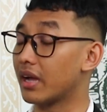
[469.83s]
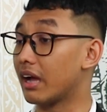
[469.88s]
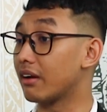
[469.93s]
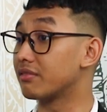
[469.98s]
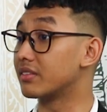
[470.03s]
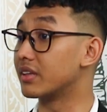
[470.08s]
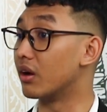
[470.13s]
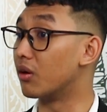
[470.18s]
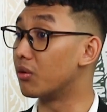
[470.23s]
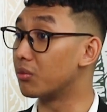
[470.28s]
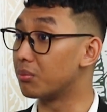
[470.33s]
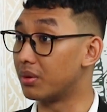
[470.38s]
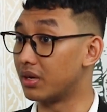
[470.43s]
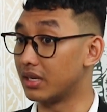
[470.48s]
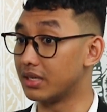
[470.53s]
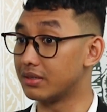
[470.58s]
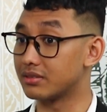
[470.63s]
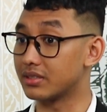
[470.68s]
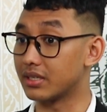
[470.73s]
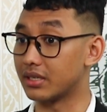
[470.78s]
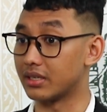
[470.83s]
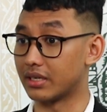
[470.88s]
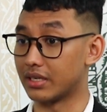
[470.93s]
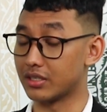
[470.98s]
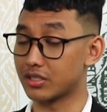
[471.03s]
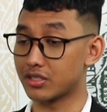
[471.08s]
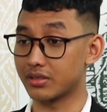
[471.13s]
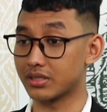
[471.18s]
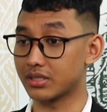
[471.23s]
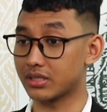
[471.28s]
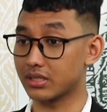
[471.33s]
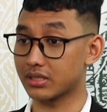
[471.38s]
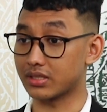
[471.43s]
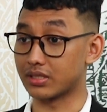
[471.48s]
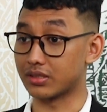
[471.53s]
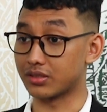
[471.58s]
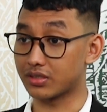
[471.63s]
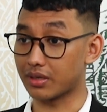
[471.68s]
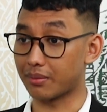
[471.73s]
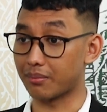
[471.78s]
have their own beliefs and interests
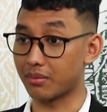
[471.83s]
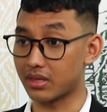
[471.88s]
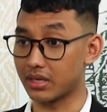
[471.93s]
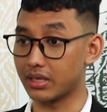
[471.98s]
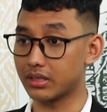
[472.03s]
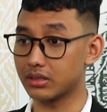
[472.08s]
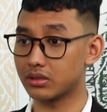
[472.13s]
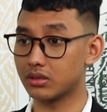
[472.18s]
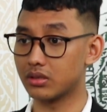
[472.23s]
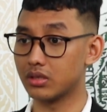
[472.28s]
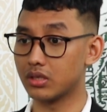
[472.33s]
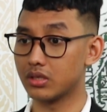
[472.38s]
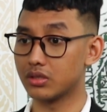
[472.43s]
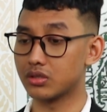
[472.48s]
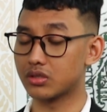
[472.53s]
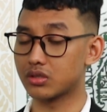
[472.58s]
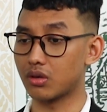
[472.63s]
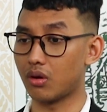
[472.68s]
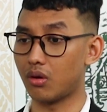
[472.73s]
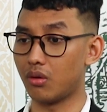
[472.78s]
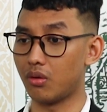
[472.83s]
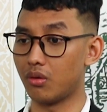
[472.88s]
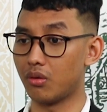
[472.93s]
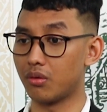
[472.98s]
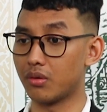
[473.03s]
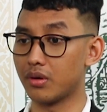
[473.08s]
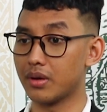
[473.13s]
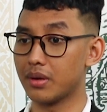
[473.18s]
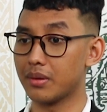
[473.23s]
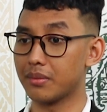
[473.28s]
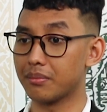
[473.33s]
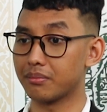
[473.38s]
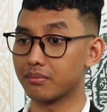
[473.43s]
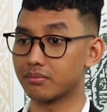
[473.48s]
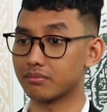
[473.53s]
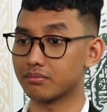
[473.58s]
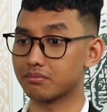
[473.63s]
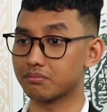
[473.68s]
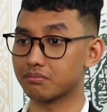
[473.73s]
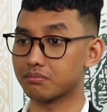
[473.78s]
in some things, so
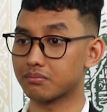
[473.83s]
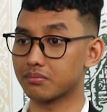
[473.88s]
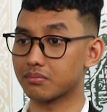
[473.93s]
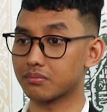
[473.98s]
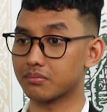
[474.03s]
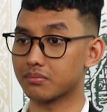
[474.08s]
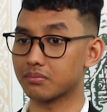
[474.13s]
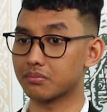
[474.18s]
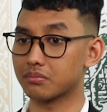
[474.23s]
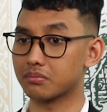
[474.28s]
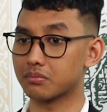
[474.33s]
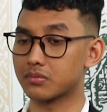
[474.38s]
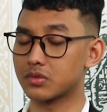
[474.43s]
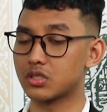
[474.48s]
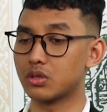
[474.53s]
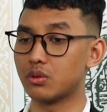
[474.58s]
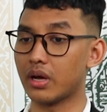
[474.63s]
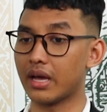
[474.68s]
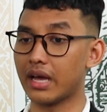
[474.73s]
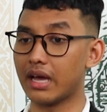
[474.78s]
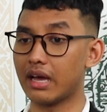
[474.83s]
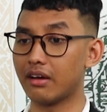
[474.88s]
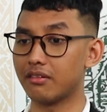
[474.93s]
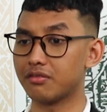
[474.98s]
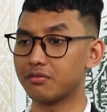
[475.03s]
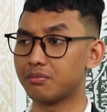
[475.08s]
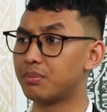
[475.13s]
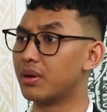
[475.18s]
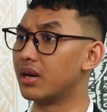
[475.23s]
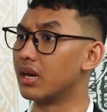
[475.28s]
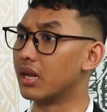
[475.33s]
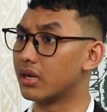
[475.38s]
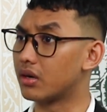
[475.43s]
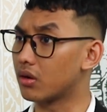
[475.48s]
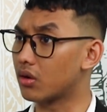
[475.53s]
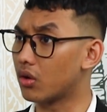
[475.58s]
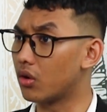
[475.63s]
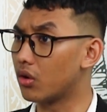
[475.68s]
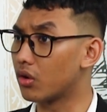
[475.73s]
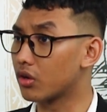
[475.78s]
to have
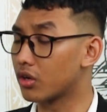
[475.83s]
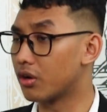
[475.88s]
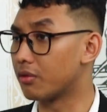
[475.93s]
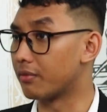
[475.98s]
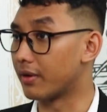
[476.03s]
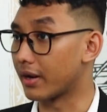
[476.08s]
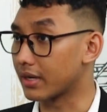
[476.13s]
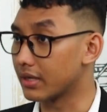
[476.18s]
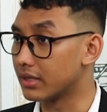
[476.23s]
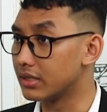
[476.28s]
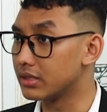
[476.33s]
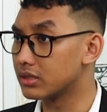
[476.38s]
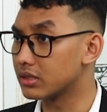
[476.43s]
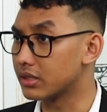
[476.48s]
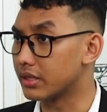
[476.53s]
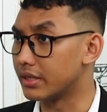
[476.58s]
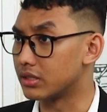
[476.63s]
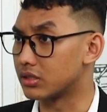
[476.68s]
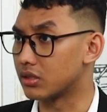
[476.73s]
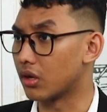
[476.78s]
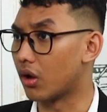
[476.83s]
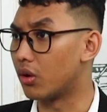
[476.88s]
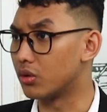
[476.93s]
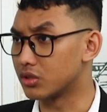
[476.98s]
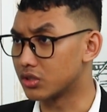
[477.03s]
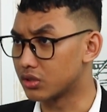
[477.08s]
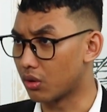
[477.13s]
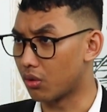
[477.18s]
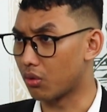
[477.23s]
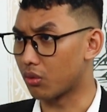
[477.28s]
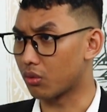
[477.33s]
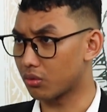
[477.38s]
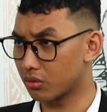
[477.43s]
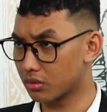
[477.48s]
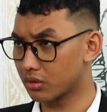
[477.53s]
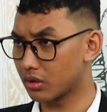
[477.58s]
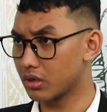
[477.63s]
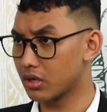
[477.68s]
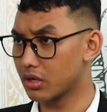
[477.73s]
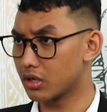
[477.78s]
political correctness is also
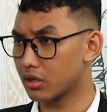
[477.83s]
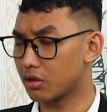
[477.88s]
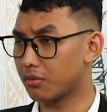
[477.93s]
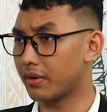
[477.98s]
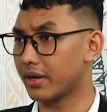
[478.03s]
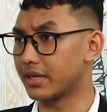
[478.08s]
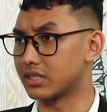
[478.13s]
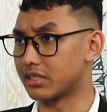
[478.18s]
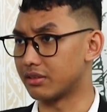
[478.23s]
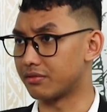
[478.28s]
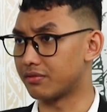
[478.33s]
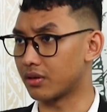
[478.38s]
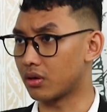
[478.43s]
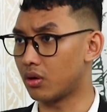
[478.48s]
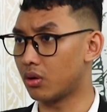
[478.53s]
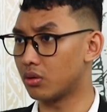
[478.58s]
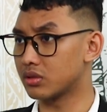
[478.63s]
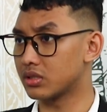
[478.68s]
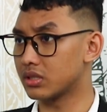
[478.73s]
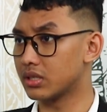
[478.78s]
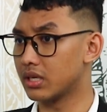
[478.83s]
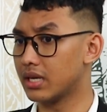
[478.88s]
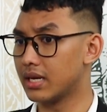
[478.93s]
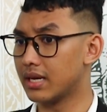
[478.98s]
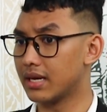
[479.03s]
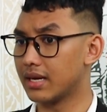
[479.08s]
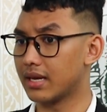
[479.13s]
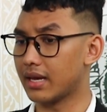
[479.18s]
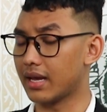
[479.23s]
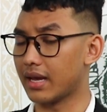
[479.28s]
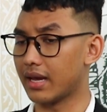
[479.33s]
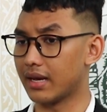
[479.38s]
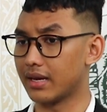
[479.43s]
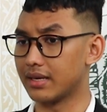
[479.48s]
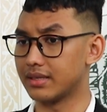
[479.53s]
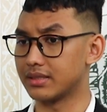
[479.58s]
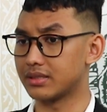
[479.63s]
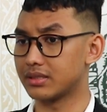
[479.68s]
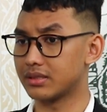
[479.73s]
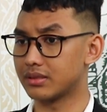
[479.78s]
quite difficult,
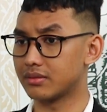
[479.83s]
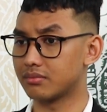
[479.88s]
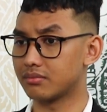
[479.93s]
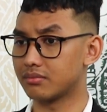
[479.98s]
as